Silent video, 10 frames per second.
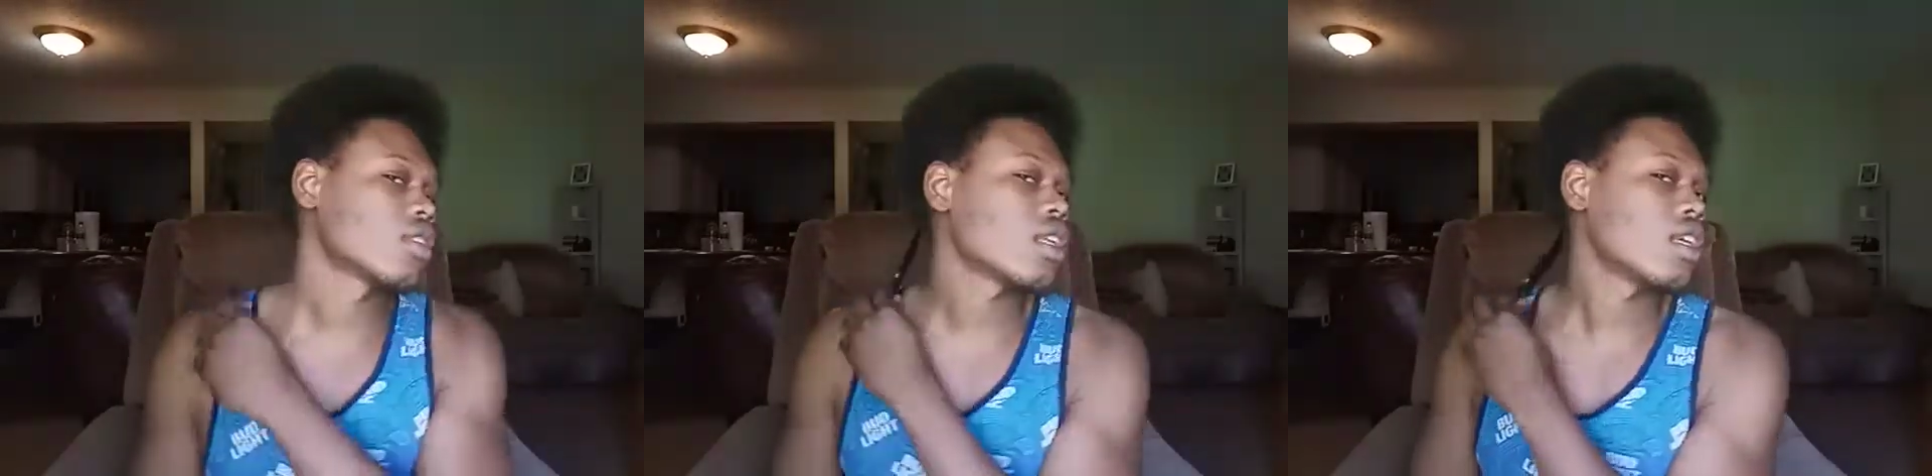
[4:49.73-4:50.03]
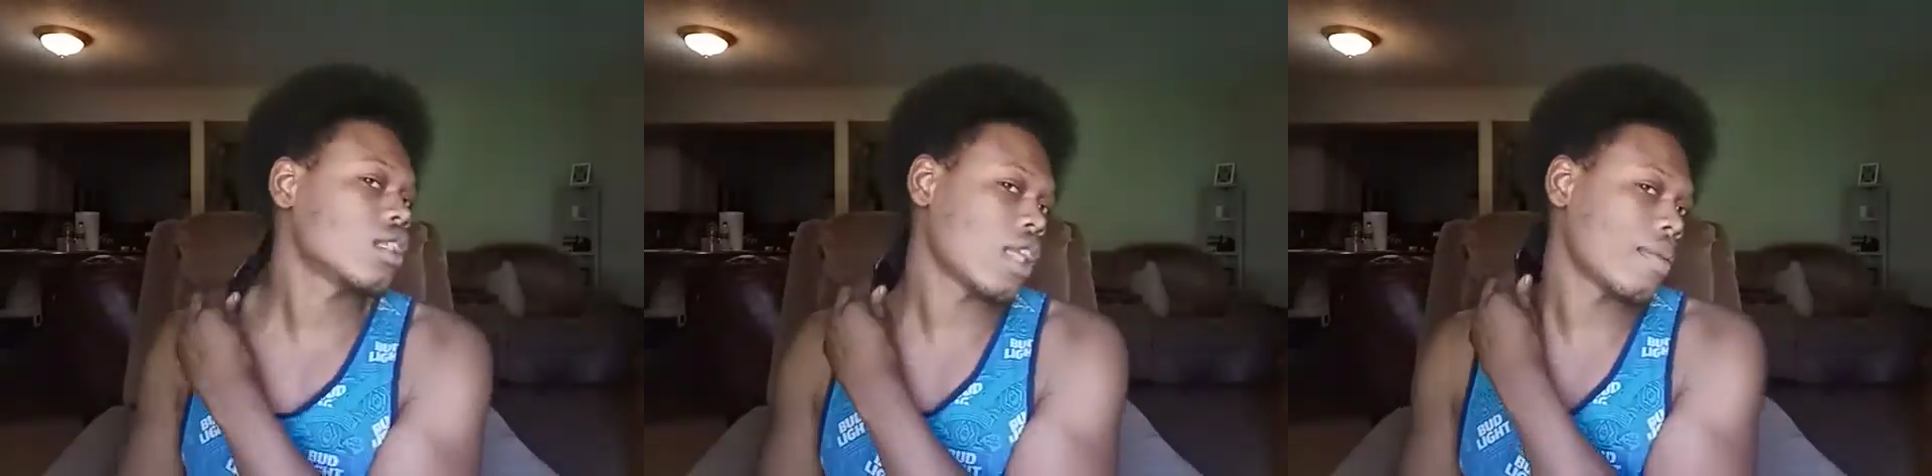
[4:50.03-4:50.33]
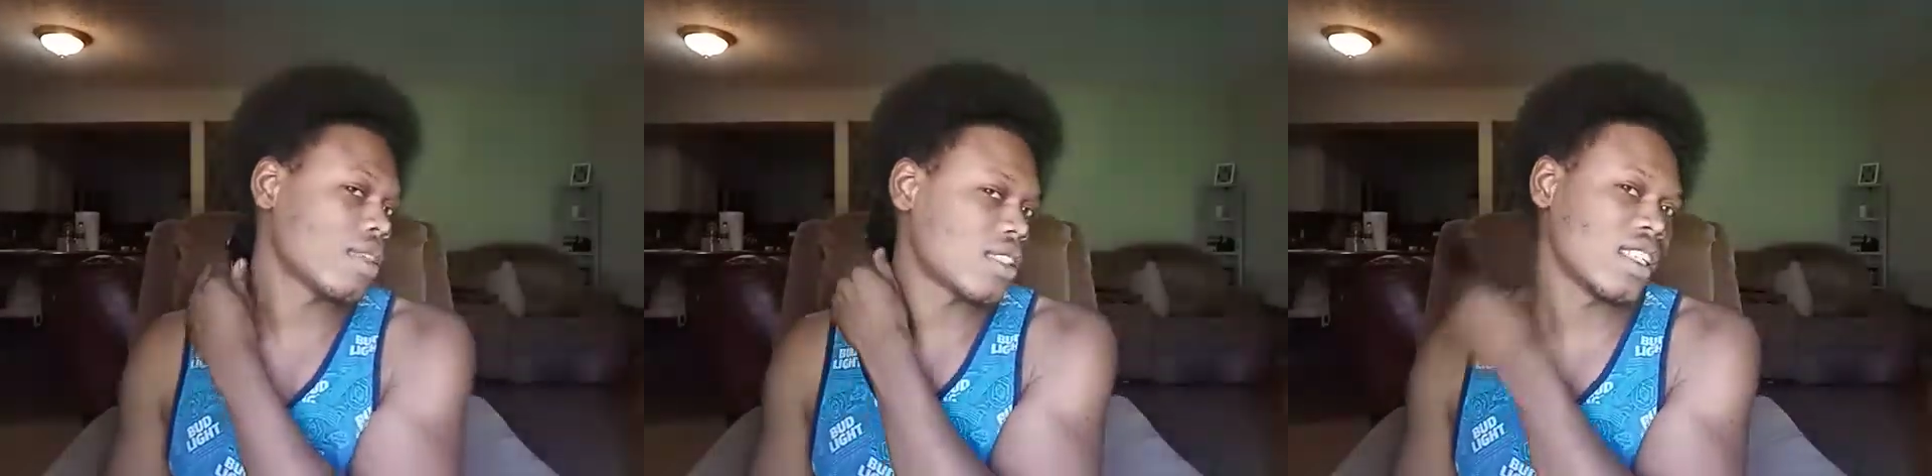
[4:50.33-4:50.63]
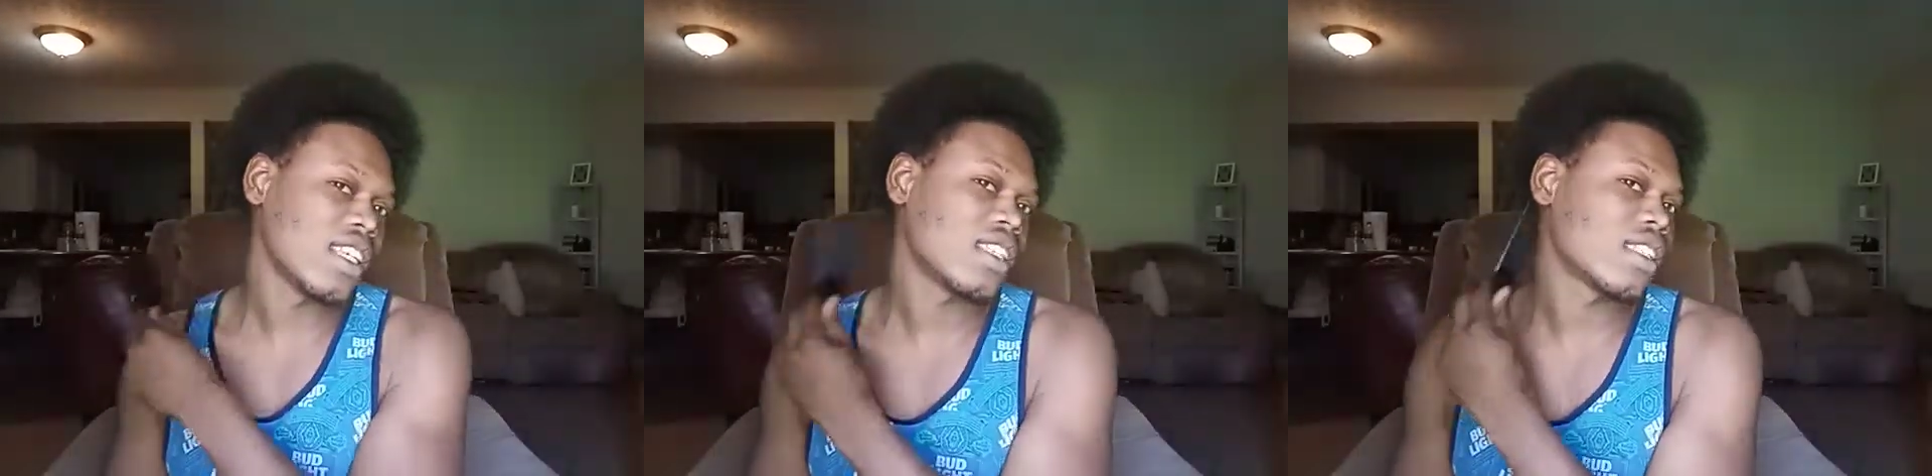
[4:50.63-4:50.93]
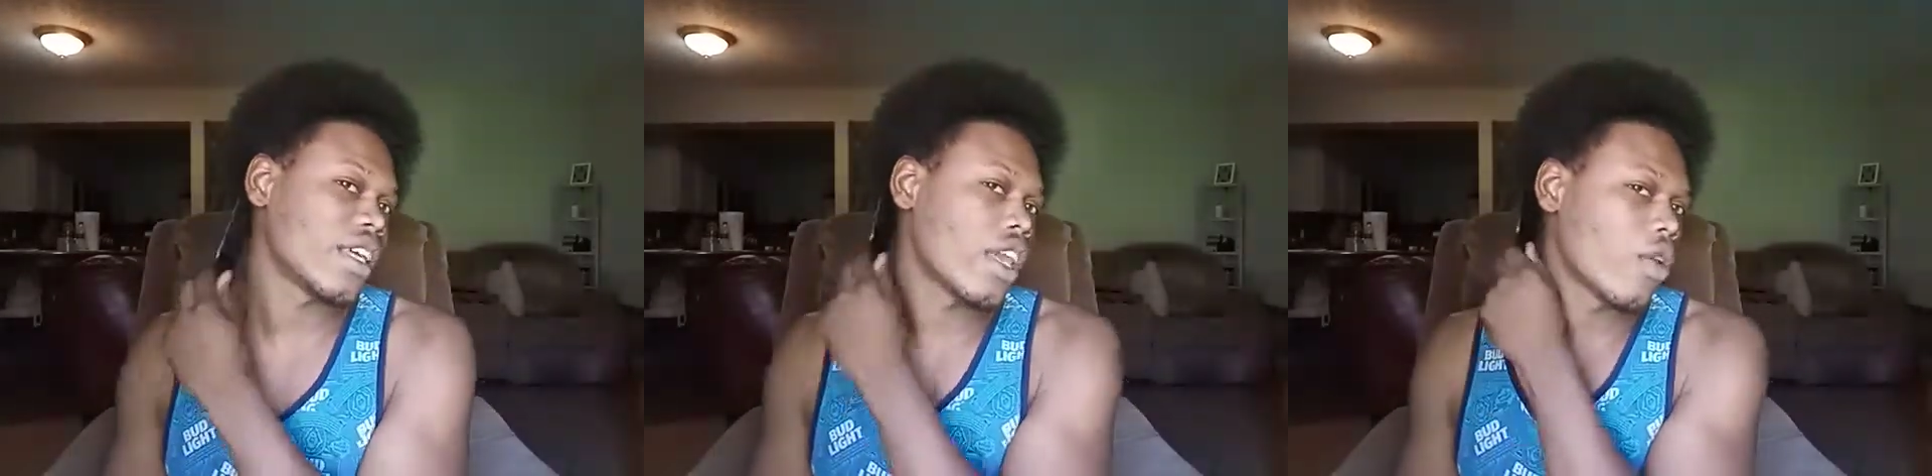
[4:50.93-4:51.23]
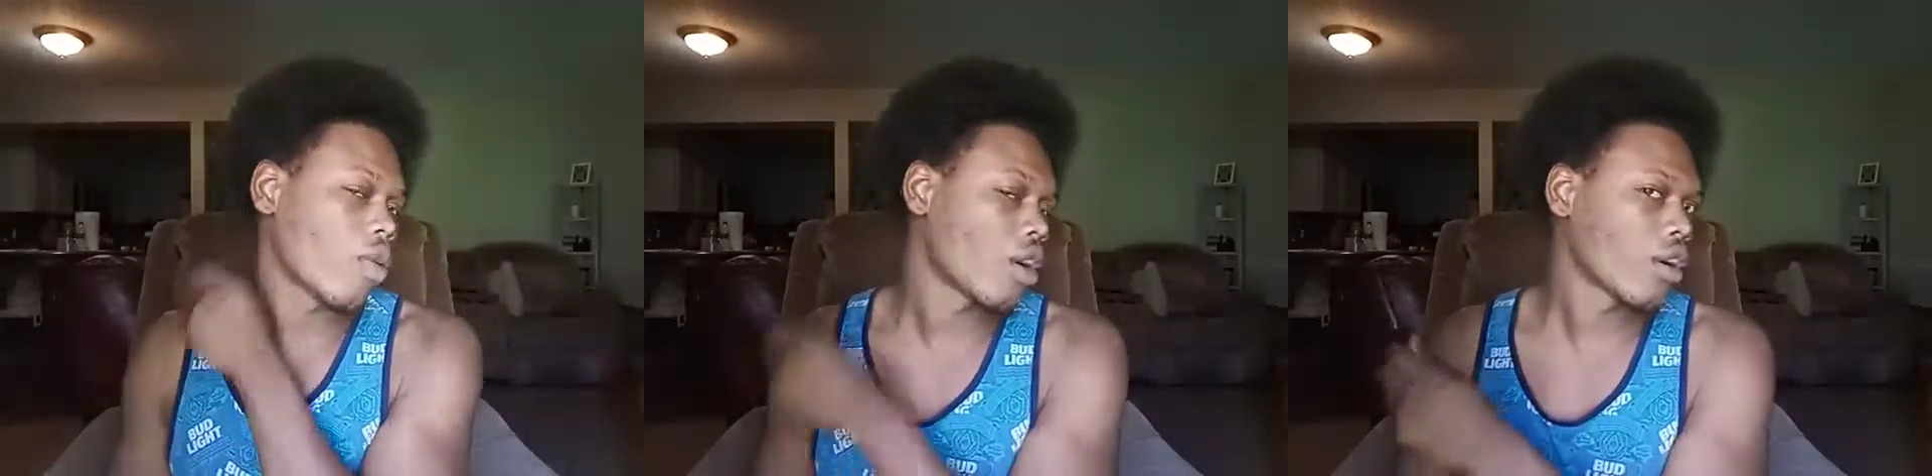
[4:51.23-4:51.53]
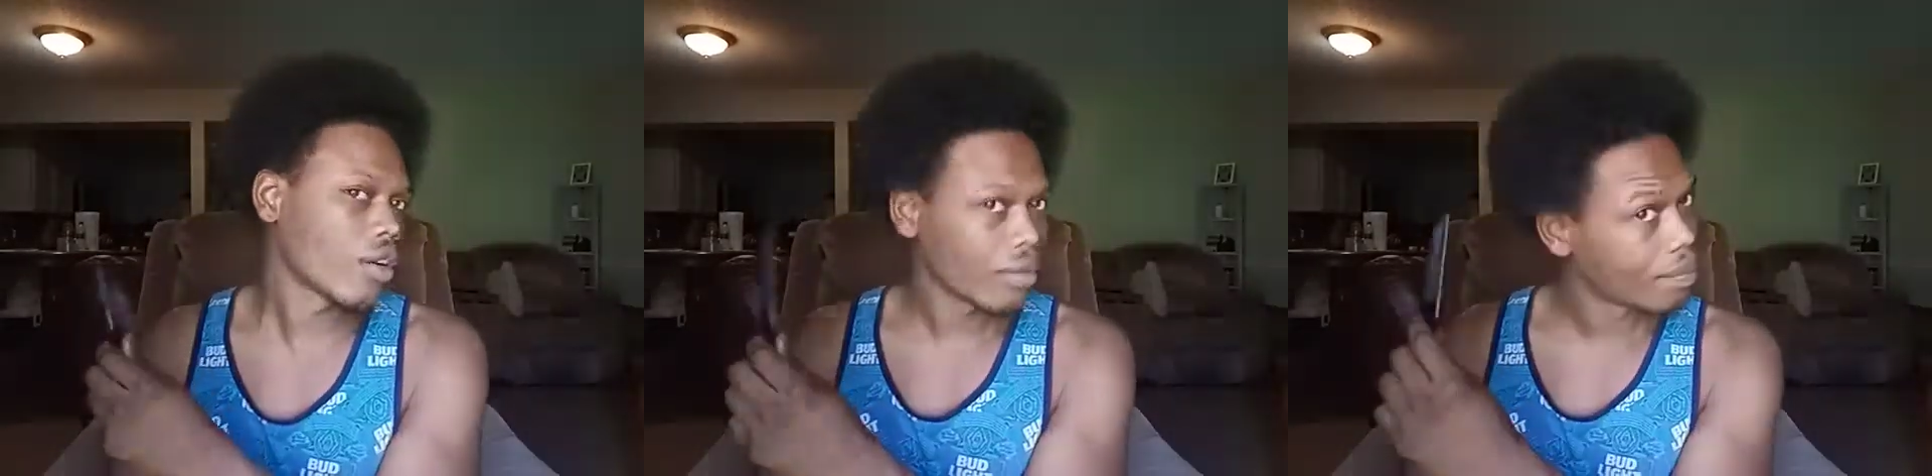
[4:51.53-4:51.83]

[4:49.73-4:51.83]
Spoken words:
They be sneezing everywhere.